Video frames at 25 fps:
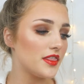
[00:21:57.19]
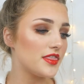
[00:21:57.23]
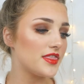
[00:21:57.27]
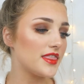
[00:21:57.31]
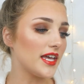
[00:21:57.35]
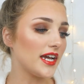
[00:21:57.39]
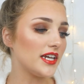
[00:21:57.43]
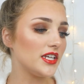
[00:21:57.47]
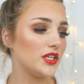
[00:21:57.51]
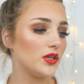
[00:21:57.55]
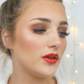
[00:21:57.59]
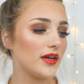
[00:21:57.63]

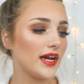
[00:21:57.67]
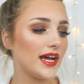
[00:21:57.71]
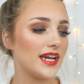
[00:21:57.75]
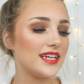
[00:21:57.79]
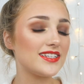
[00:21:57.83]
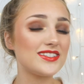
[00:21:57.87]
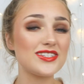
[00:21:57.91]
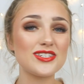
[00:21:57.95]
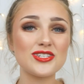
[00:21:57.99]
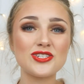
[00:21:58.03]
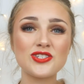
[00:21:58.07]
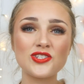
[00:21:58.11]
Thank you
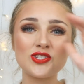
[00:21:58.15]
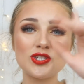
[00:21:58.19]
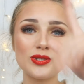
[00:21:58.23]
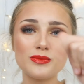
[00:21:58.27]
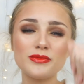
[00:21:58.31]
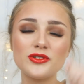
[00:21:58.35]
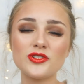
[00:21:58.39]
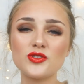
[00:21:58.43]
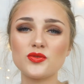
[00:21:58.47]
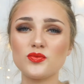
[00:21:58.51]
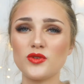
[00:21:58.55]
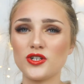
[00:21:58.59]
guys so
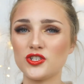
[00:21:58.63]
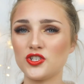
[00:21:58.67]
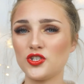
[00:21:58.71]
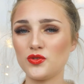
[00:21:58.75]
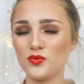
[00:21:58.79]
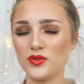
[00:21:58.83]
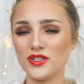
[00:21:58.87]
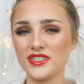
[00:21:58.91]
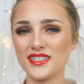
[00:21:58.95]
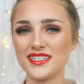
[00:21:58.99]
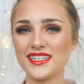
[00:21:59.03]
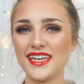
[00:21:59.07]
much for watching
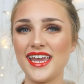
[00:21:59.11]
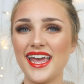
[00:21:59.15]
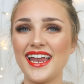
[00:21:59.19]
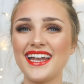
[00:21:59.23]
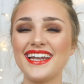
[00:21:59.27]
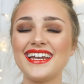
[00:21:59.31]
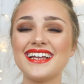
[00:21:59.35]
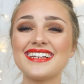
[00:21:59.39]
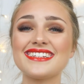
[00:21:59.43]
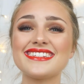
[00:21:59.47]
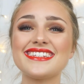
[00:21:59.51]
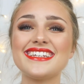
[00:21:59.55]
once again,
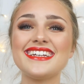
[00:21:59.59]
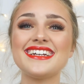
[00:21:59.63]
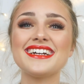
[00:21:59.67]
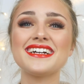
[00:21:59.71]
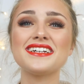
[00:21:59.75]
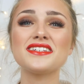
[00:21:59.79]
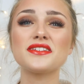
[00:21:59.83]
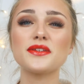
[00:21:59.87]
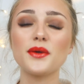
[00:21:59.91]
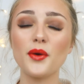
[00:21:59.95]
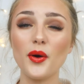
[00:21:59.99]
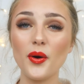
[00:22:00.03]
and I'll see you
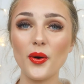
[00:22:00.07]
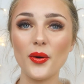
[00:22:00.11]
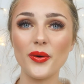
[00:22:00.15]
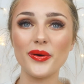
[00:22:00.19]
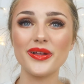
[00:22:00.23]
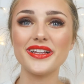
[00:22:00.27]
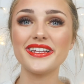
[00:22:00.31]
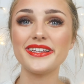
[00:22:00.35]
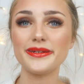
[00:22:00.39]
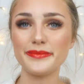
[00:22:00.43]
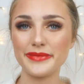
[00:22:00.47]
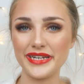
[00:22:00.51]
guys
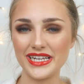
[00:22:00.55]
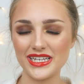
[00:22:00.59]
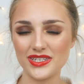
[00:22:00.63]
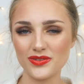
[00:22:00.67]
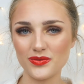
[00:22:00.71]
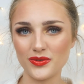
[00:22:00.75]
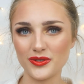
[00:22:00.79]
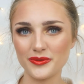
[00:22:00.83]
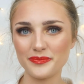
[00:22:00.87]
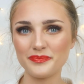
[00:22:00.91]
all in my next one.